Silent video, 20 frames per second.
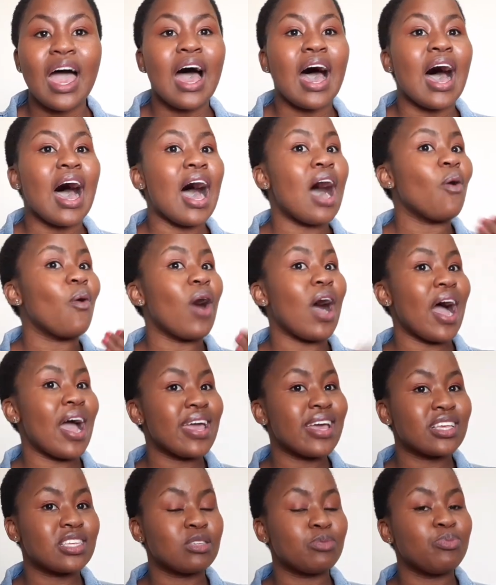How I
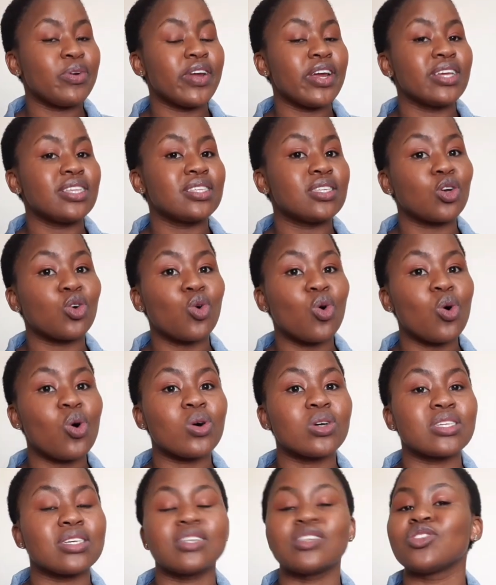experience a
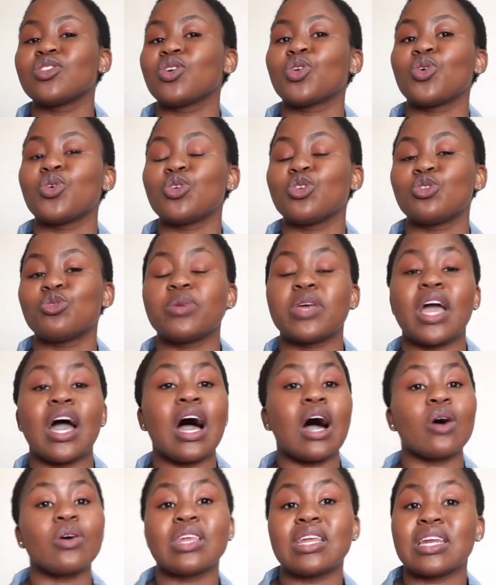course is not going to be
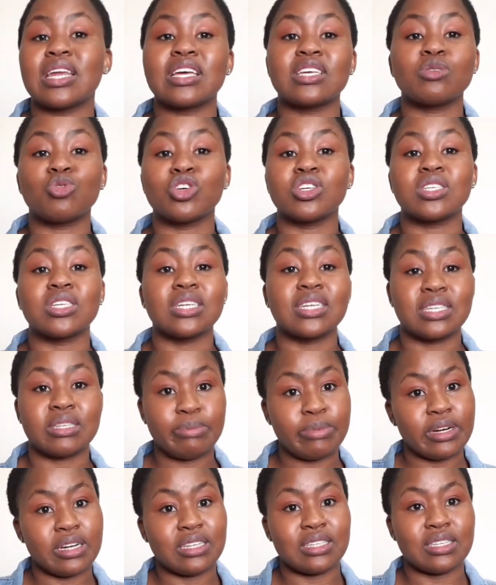how the next person
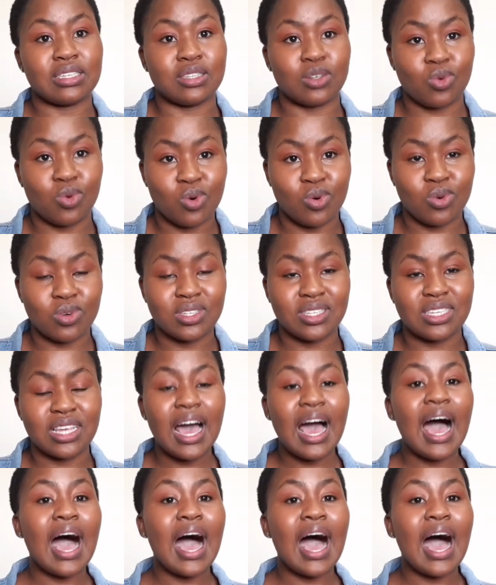experiences a course.